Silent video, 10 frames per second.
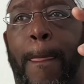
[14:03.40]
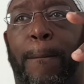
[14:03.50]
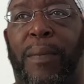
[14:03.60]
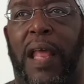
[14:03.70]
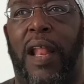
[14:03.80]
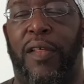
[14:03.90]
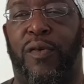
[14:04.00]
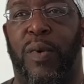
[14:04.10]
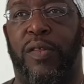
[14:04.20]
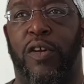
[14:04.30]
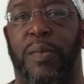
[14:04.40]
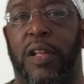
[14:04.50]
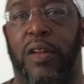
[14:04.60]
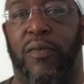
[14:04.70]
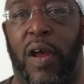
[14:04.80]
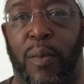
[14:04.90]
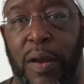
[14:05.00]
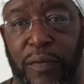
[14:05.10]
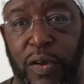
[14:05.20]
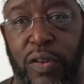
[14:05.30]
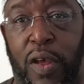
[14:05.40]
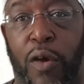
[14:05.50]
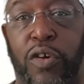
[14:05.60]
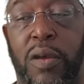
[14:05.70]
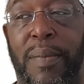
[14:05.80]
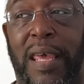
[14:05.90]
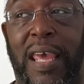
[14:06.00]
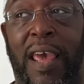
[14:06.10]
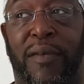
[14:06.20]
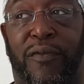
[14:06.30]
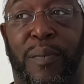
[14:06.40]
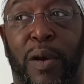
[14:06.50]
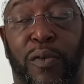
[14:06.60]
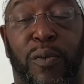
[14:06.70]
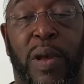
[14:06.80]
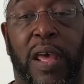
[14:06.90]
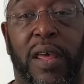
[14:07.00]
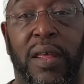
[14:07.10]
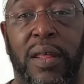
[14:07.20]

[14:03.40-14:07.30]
that's always going to be the right way for you to go. You may hear it from elsewhere.